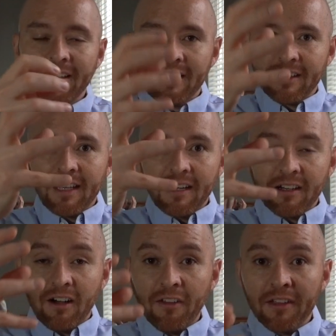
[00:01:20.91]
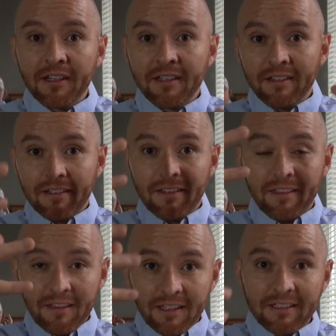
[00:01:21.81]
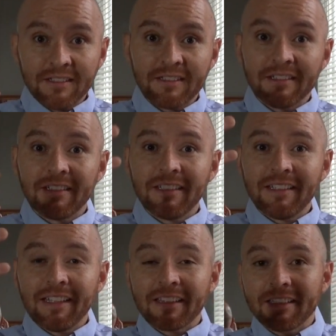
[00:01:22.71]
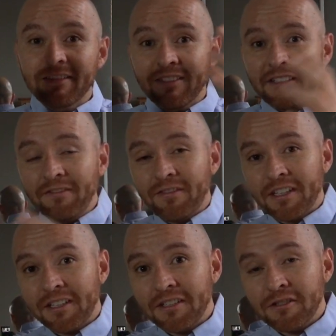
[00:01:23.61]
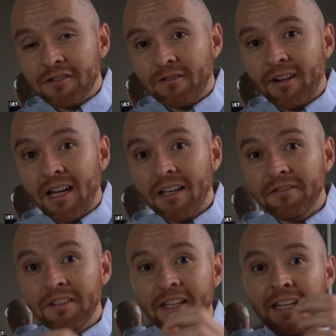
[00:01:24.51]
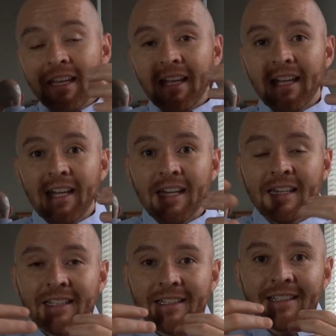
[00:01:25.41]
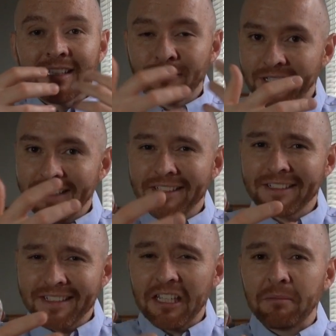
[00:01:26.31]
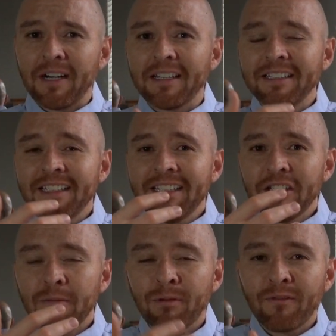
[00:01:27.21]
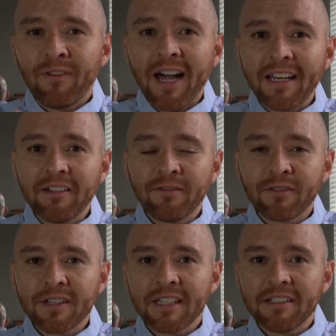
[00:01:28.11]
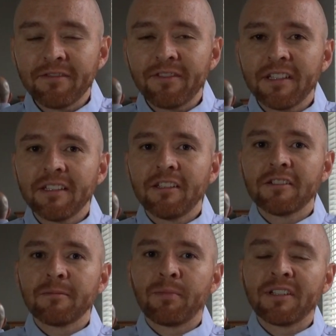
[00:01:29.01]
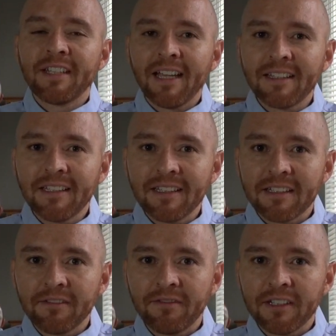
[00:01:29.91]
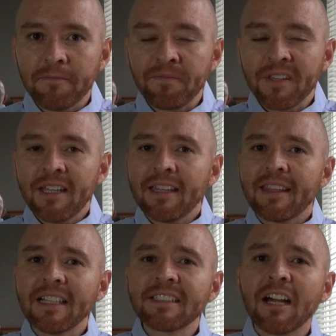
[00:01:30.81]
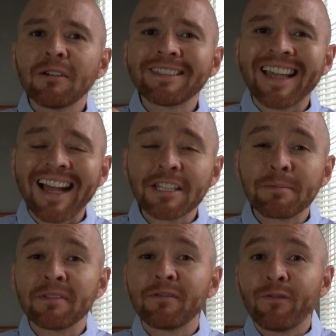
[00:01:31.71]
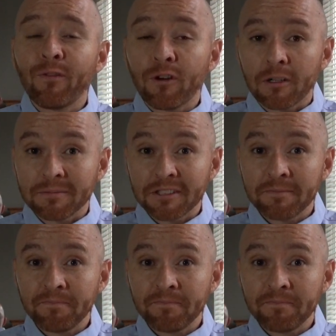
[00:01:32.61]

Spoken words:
there, getting all the things that the infant needs to survive, and that's where it gets its name, right? You're providing for the infant, you're protecting the infant. That's how attachment forms.